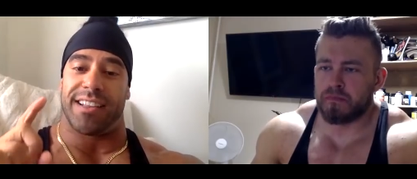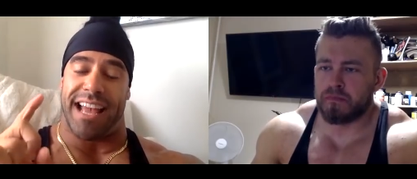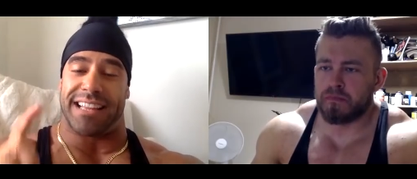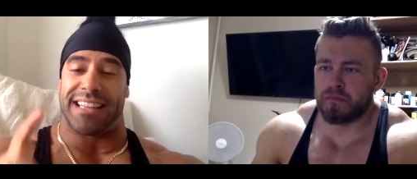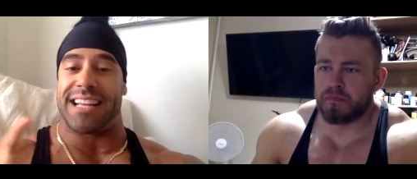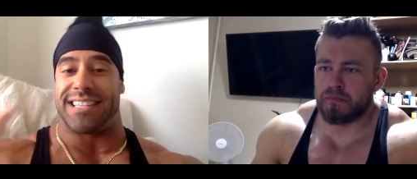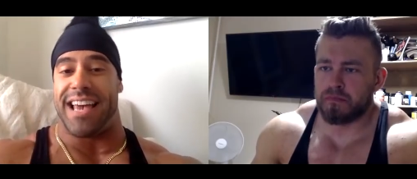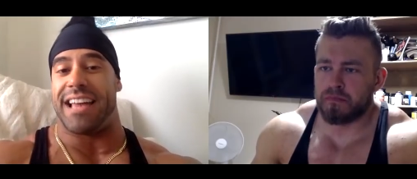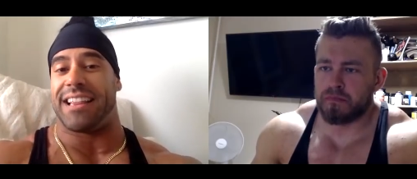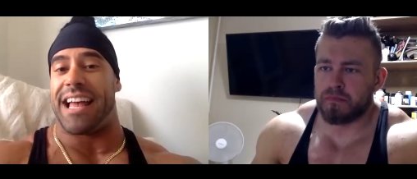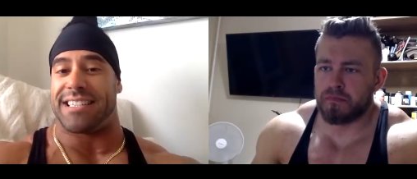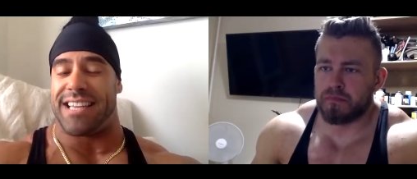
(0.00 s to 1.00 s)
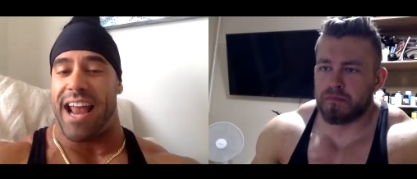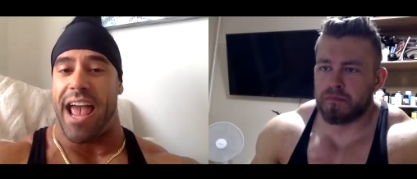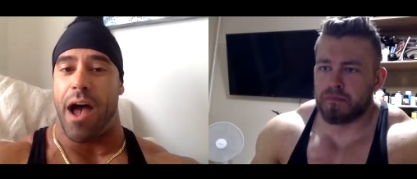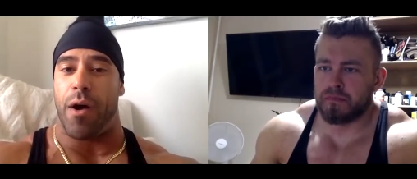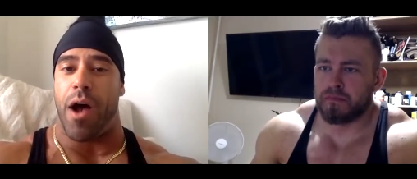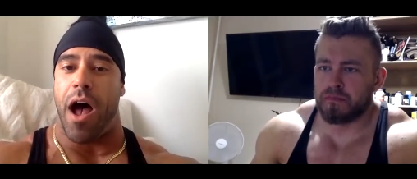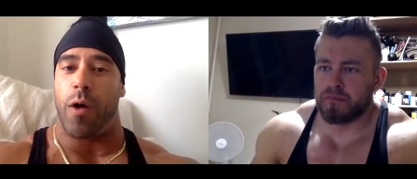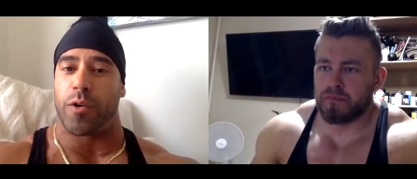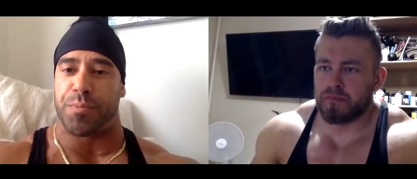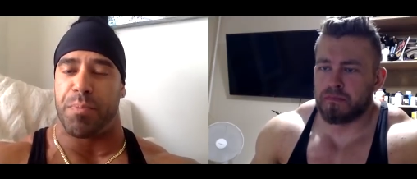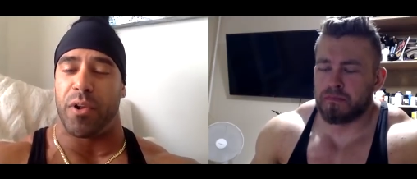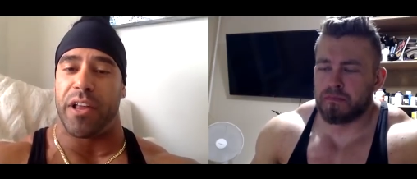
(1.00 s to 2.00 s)
Speaker 1: like let's say like today I, I was
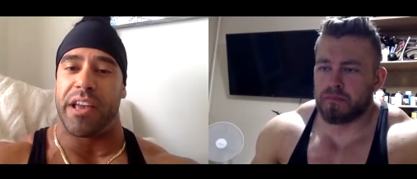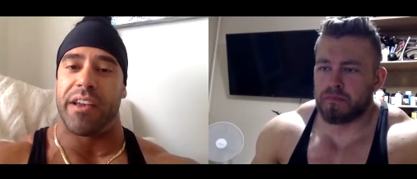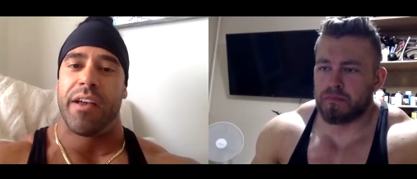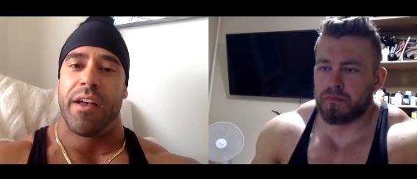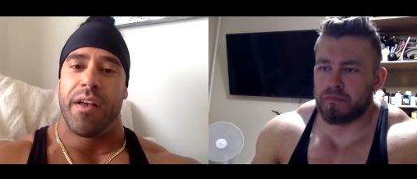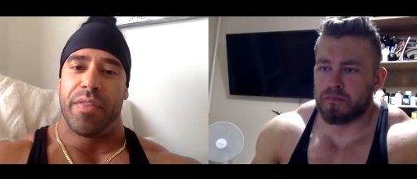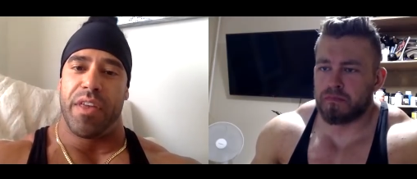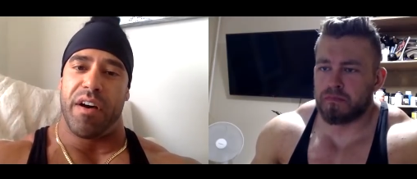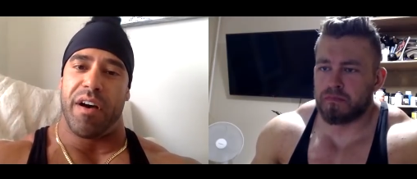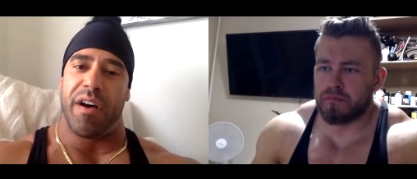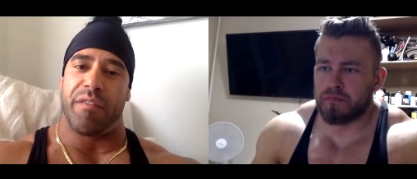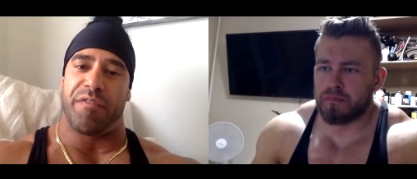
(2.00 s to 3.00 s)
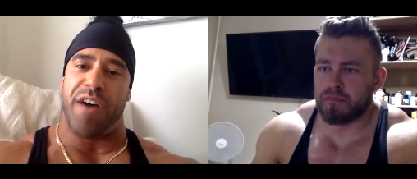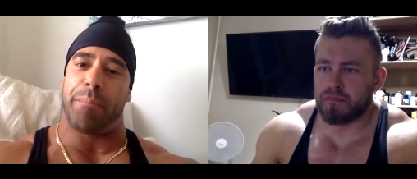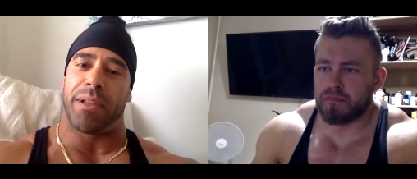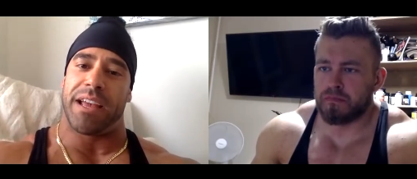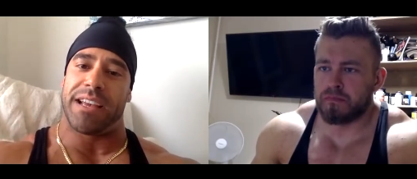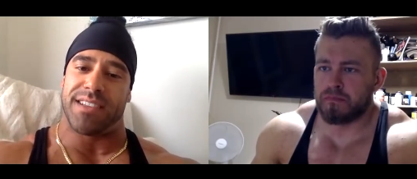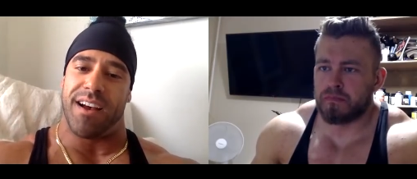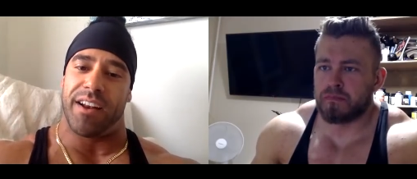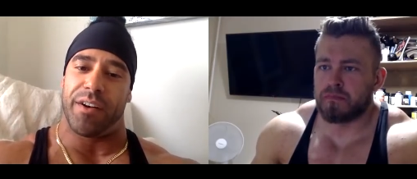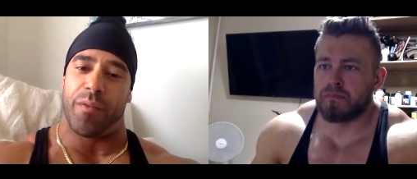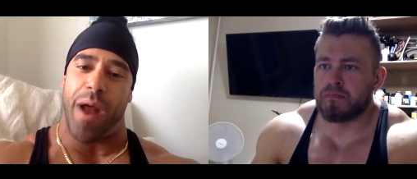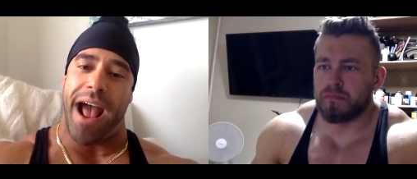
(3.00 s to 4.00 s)
pulling the five plates
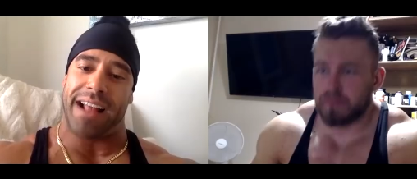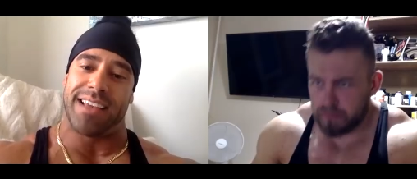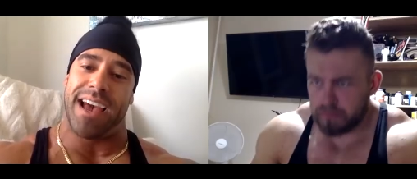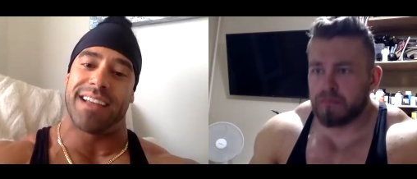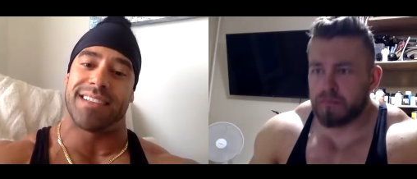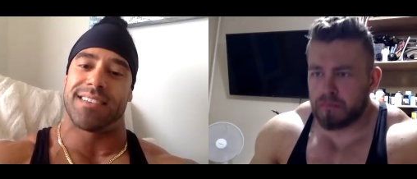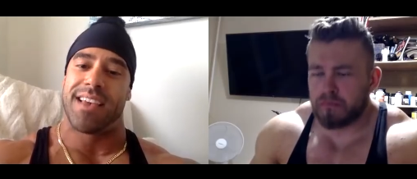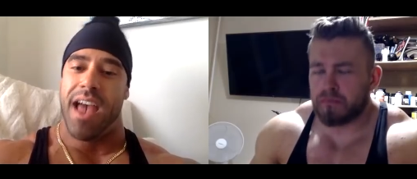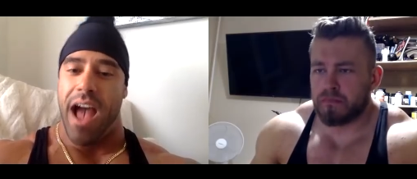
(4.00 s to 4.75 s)
on rack deads.